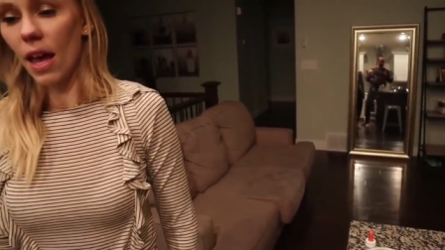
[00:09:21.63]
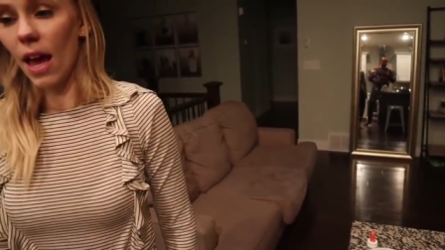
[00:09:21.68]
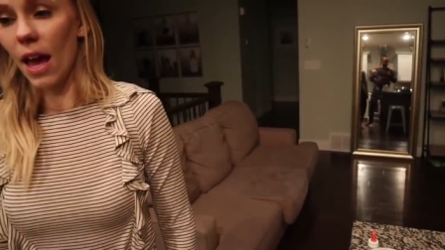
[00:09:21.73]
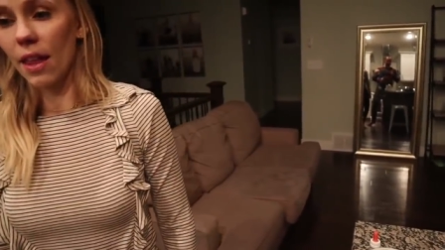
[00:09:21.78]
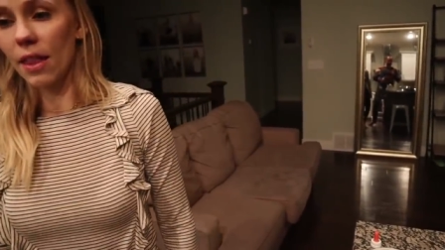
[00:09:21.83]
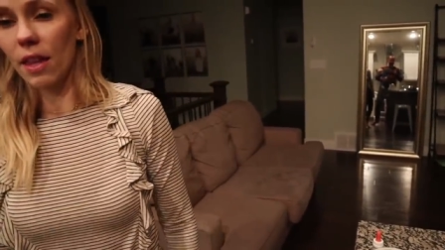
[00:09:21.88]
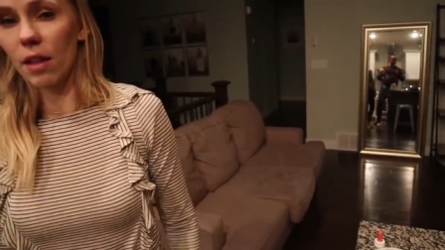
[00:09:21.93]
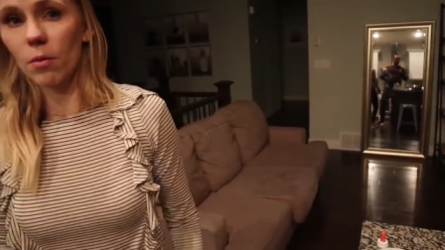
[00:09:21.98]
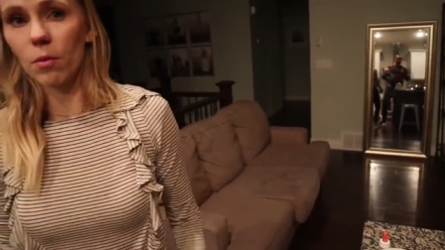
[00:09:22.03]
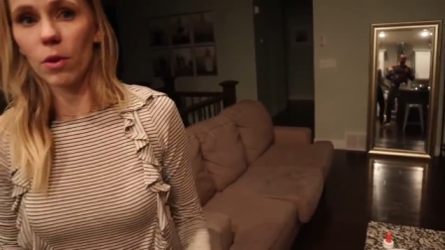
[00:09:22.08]

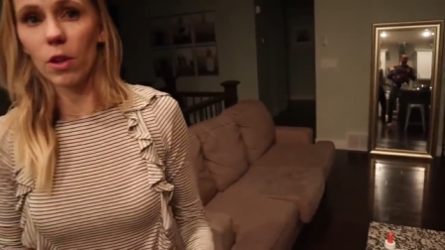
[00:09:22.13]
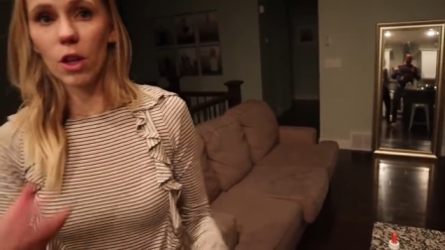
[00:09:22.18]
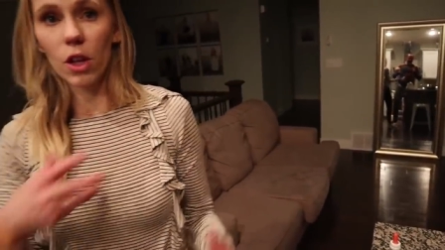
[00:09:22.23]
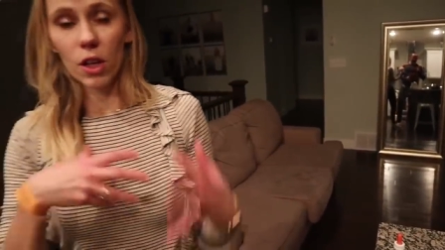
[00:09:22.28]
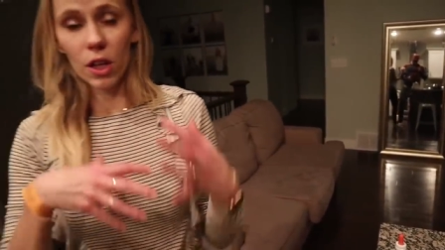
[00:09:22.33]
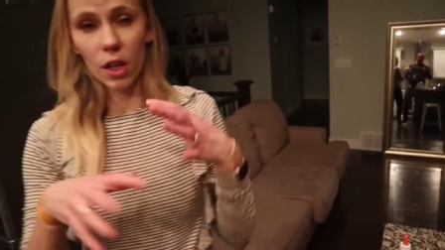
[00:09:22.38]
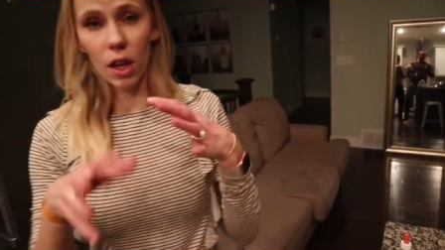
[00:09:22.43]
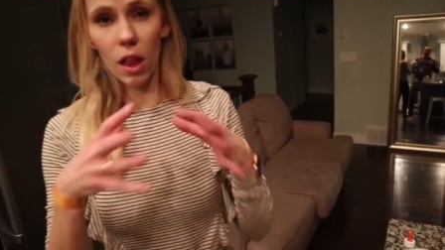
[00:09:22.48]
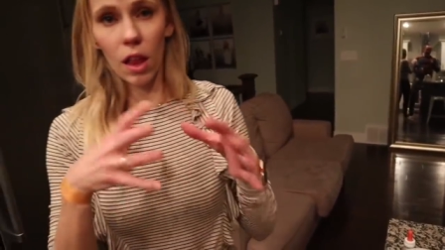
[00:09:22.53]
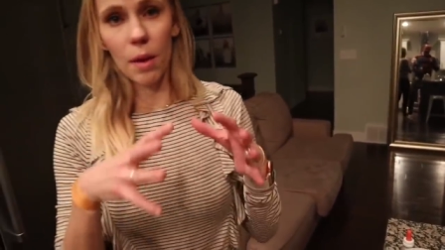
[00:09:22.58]
and then we'll
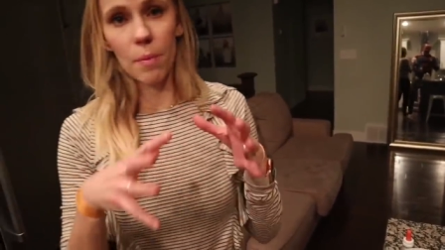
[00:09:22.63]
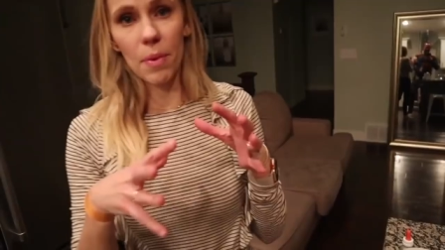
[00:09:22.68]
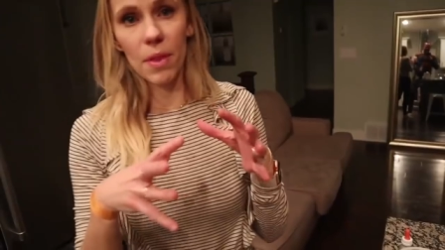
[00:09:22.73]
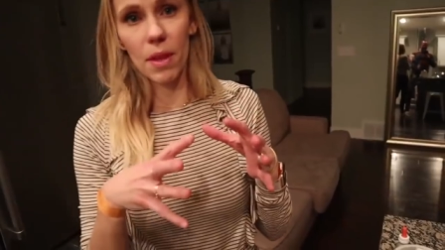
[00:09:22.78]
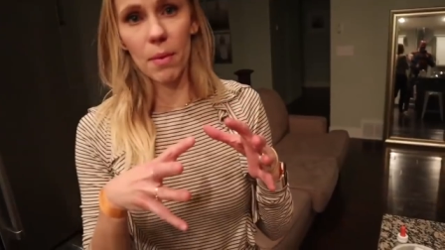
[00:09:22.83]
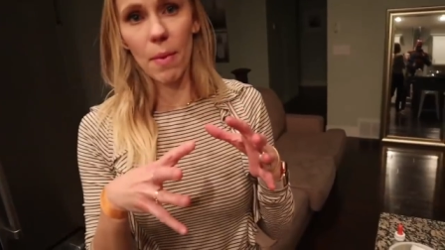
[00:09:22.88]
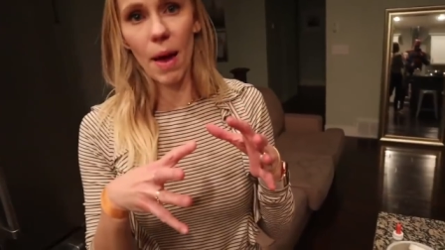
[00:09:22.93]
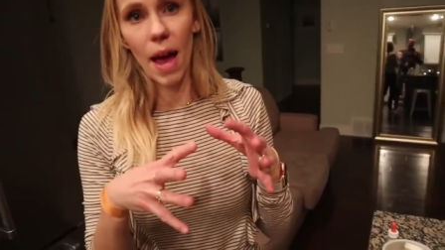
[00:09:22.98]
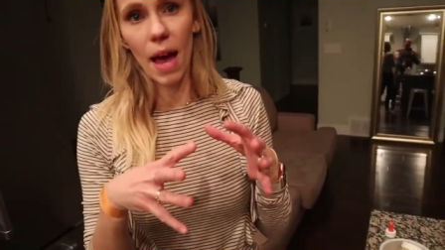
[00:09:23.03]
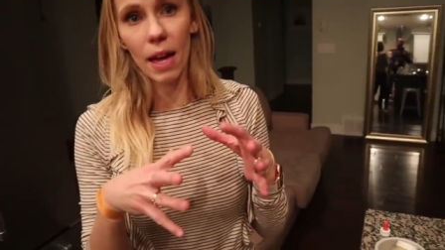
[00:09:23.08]
hook it all up
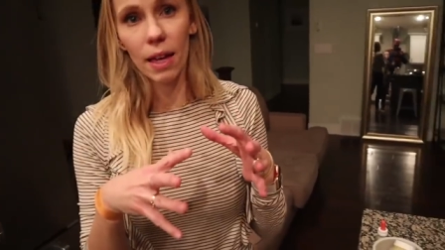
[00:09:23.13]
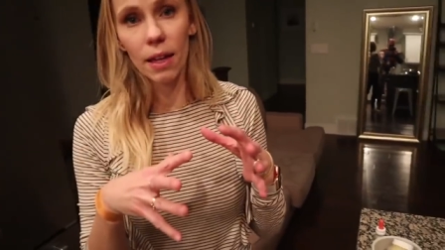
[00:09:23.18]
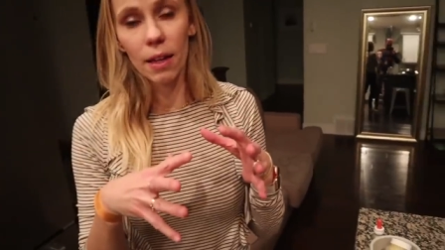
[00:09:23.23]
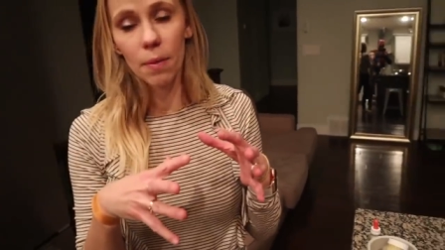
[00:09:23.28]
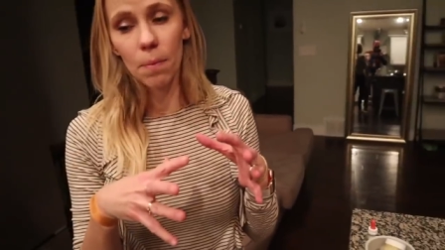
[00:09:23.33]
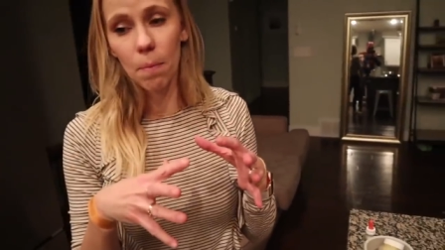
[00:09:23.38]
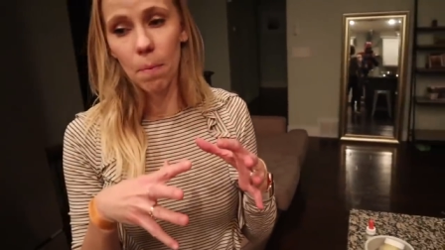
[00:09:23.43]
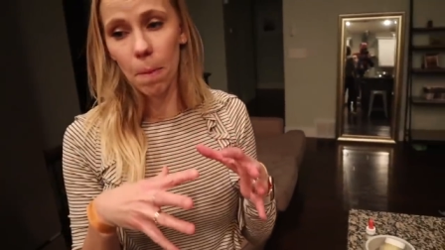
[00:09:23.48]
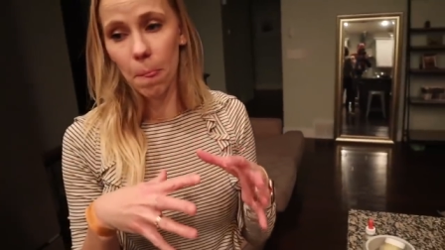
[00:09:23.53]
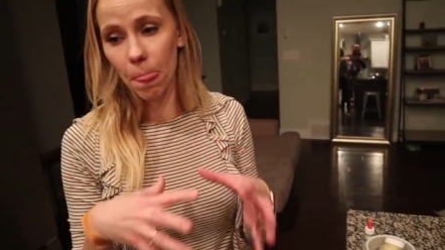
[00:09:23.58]
in the bag
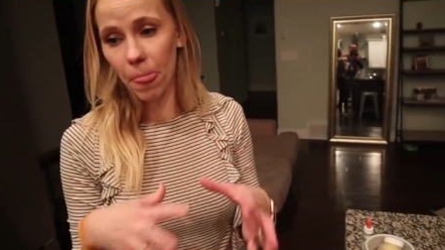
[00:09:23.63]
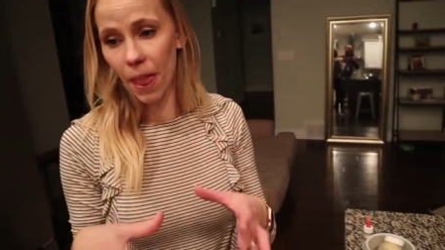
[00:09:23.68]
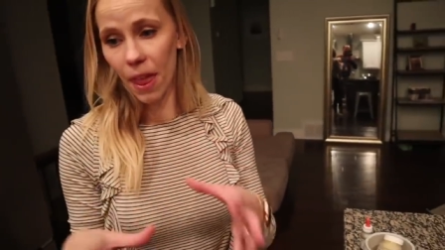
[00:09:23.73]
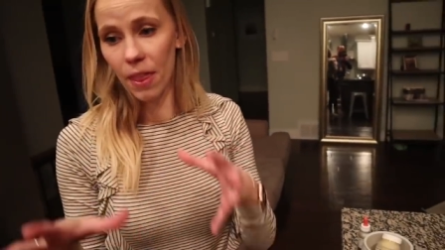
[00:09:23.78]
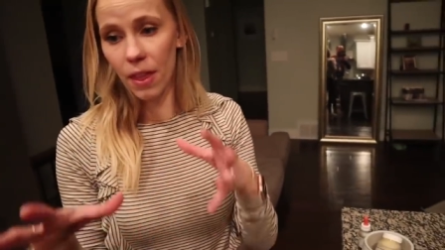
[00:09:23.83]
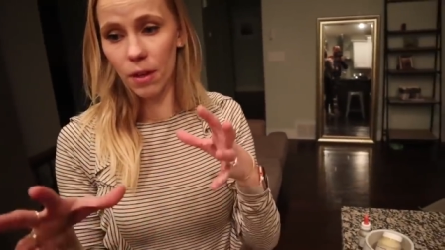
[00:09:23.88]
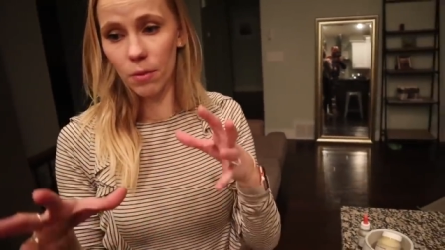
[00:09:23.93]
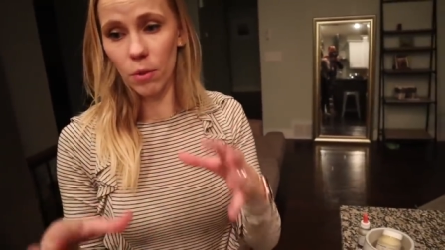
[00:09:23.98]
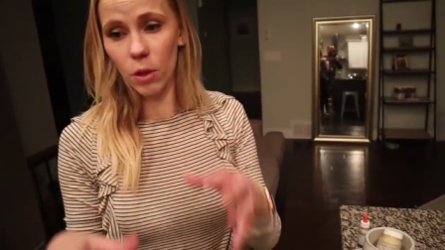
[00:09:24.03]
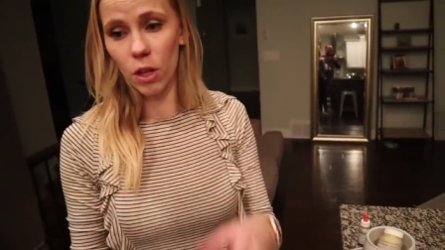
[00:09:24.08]

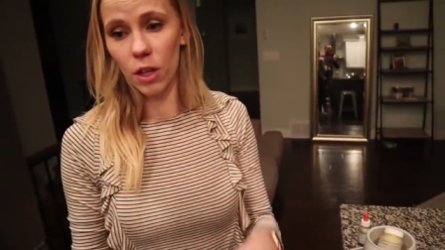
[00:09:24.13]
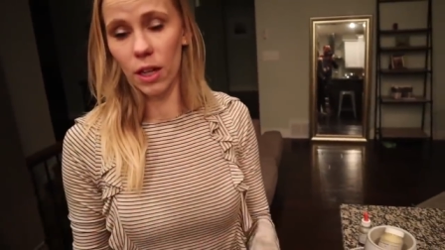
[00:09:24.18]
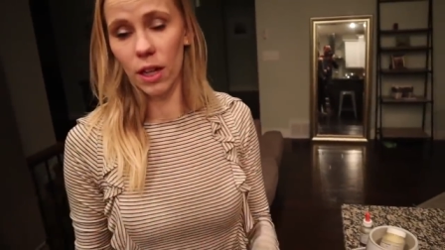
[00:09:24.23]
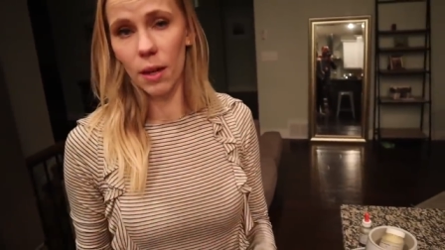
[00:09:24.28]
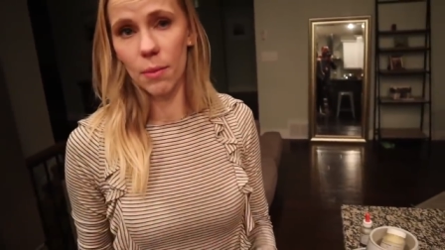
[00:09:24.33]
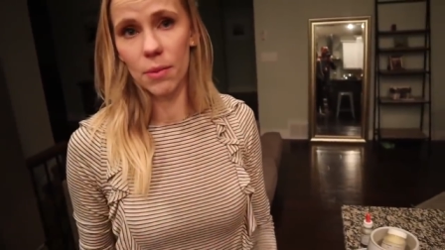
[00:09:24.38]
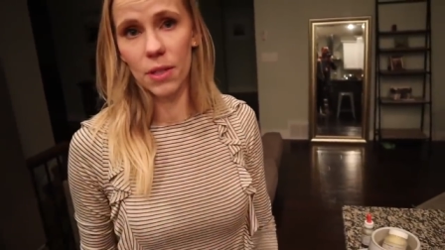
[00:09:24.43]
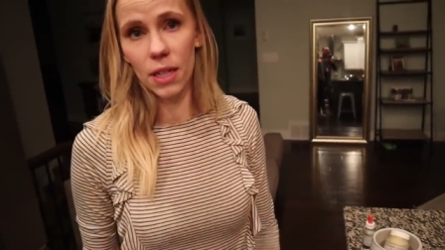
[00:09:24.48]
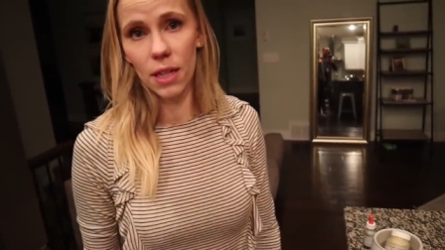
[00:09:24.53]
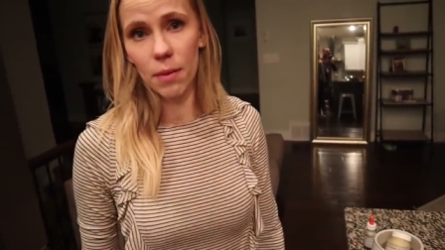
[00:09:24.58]
and then we'll hook it
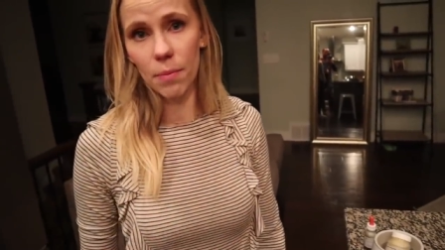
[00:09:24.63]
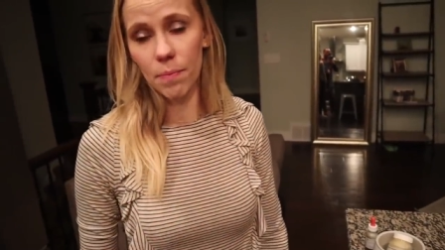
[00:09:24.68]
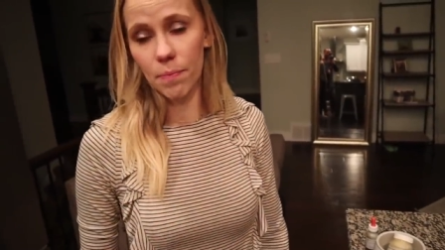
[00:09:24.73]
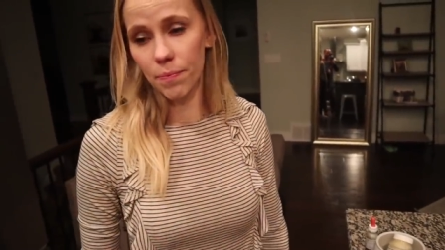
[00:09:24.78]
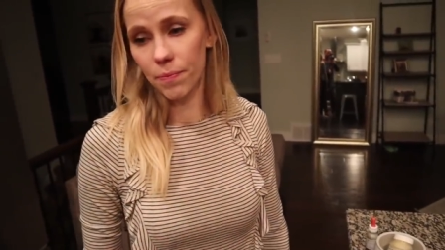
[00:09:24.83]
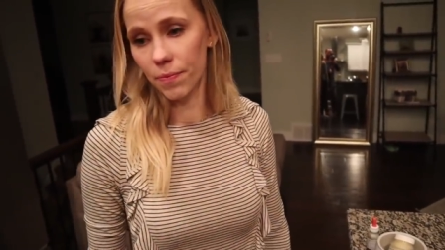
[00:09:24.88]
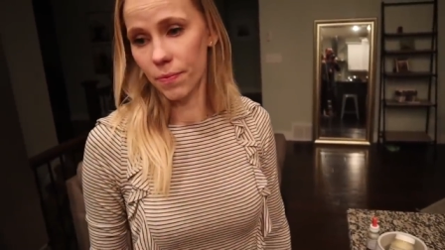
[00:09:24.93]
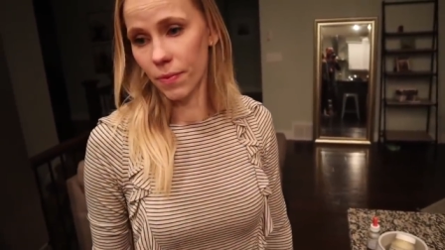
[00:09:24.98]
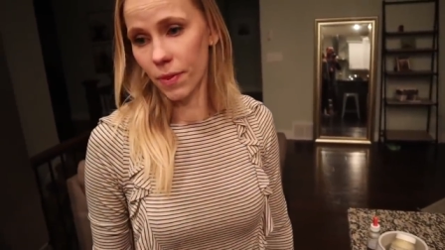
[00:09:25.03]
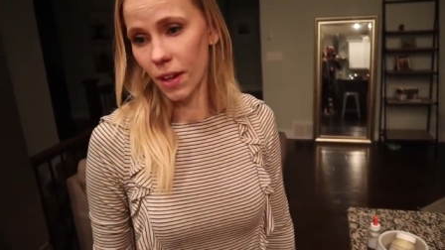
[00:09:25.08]
up to him.
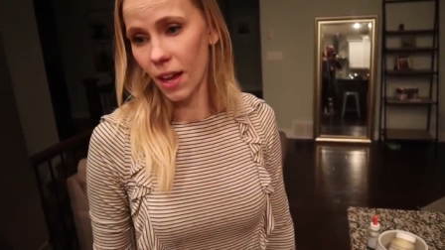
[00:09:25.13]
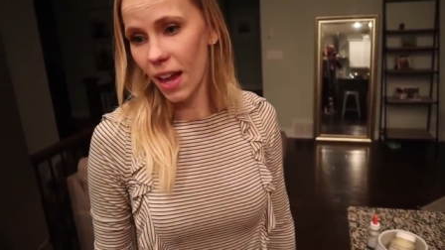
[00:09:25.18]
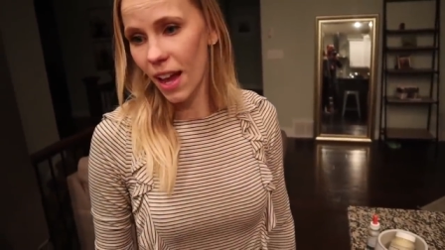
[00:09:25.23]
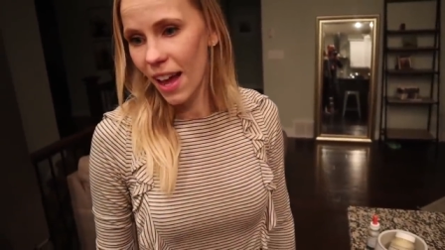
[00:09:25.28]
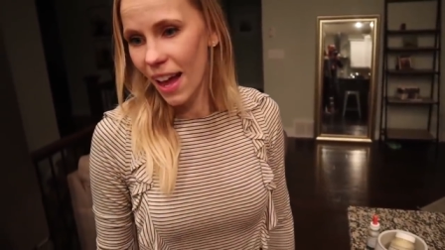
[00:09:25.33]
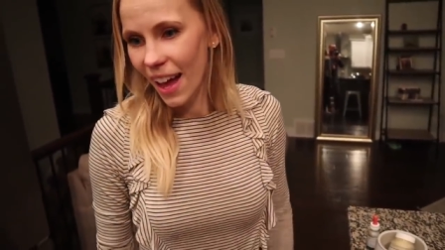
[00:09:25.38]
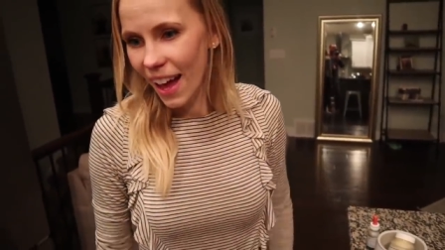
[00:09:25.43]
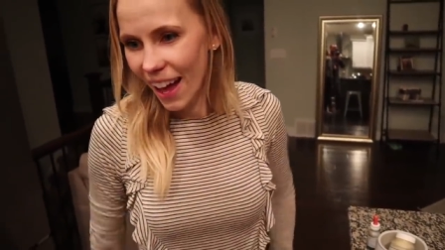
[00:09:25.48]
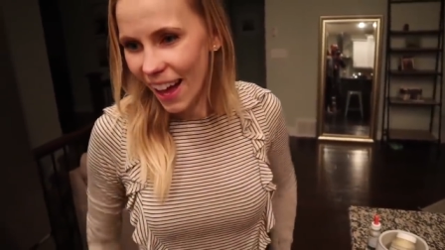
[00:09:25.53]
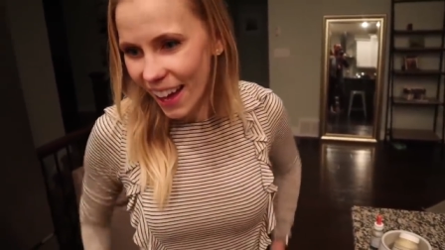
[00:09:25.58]

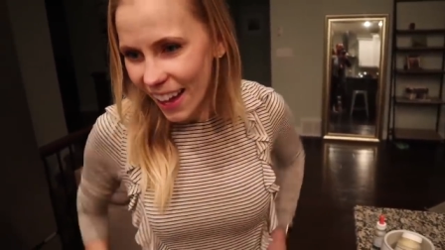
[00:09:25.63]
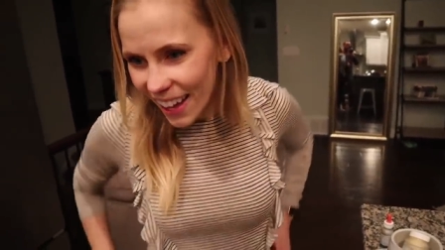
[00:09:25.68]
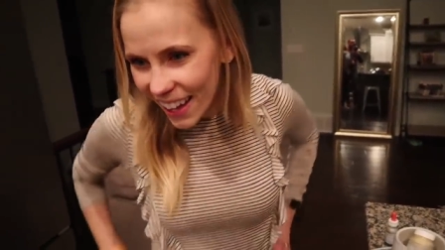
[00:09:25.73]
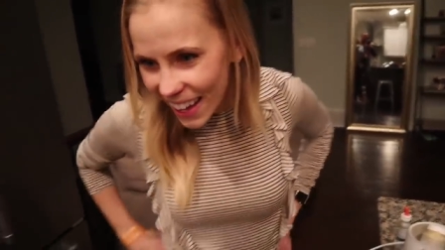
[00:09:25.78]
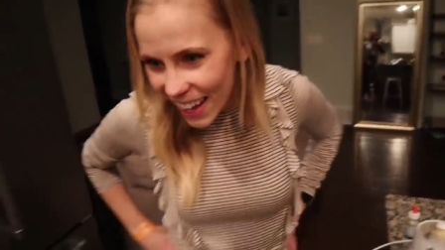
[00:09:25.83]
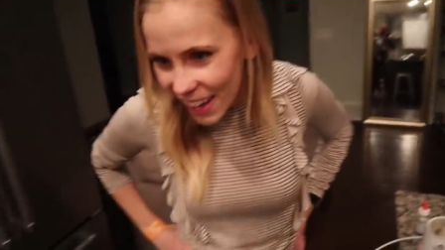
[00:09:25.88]
Huh,